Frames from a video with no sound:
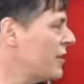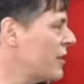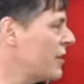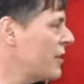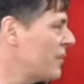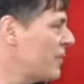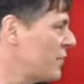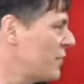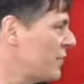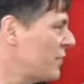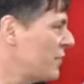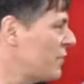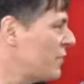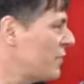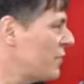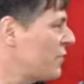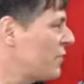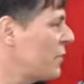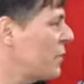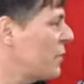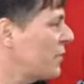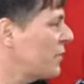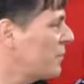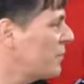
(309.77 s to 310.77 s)
your views
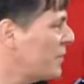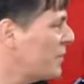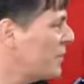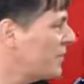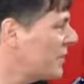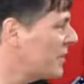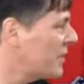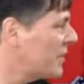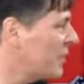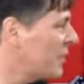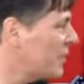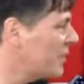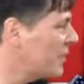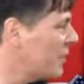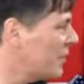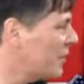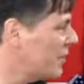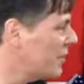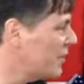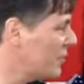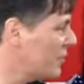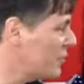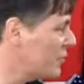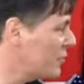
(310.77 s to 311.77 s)
with me because,
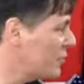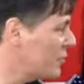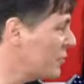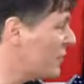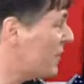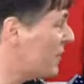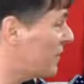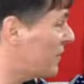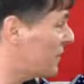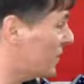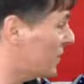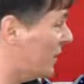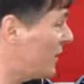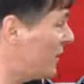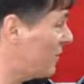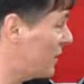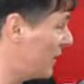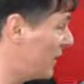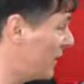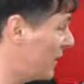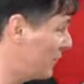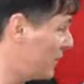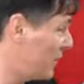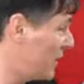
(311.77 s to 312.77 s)
the truth is I have a
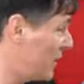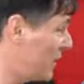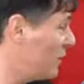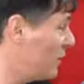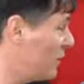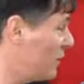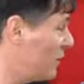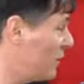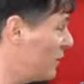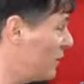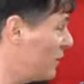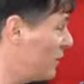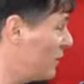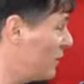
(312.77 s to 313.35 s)
lot of my own views.